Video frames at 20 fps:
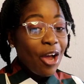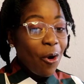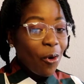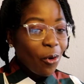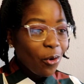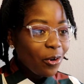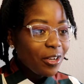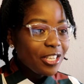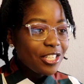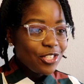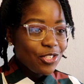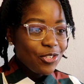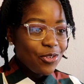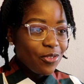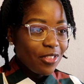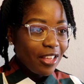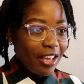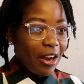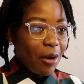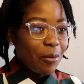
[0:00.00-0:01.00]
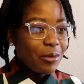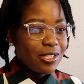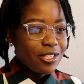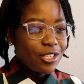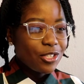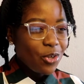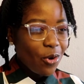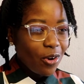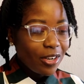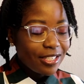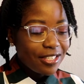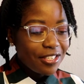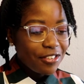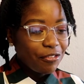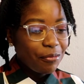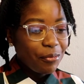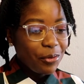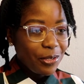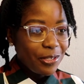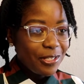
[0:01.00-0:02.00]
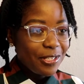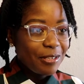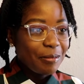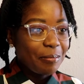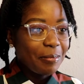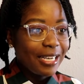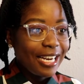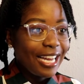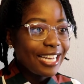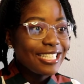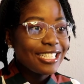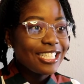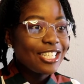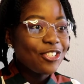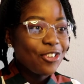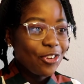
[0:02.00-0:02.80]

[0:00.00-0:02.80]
always knew that I was a talkative person but I did